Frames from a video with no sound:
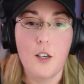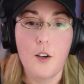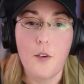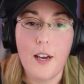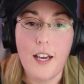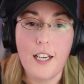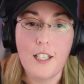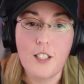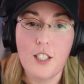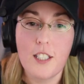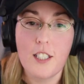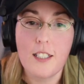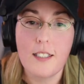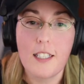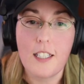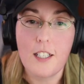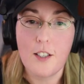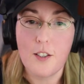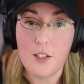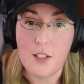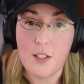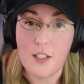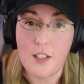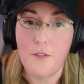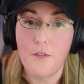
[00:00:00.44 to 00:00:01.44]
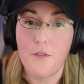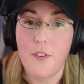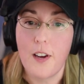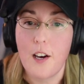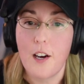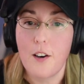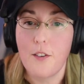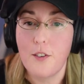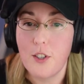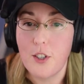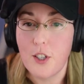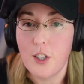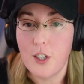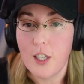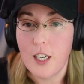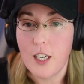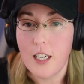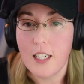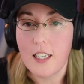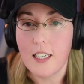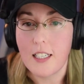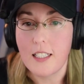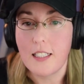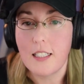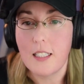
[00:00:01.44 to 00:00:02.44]
AJ Zito is the founder,
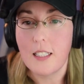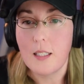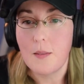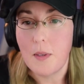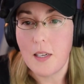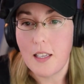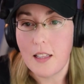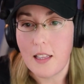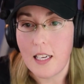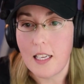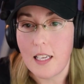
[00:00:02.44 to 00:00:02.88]
gunsmith,